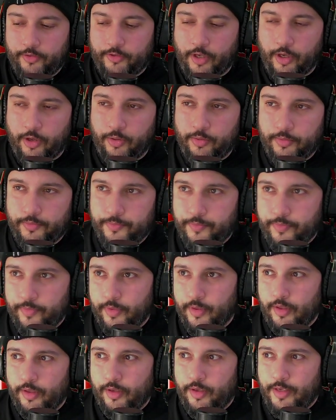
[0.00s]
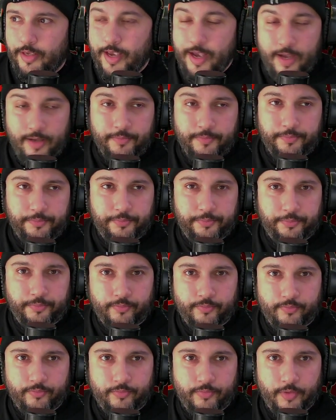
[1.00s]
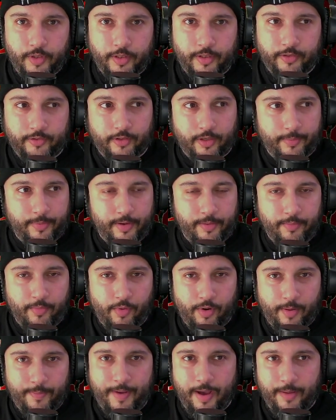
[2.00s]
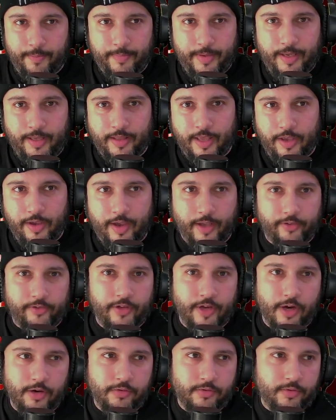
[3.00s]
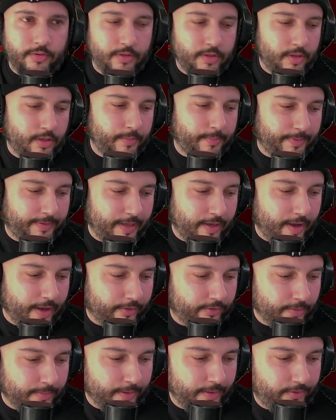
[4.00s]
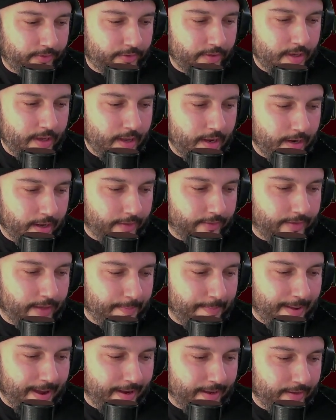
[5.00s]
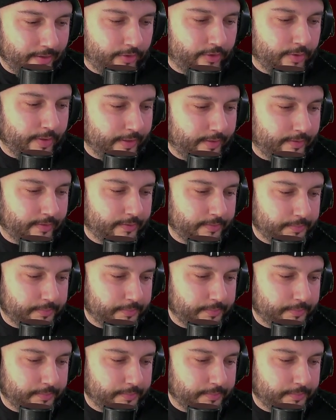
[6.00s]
So, yeah. Just a little bit more about me that you guys know. But thank you guys so much. Let's get back into it.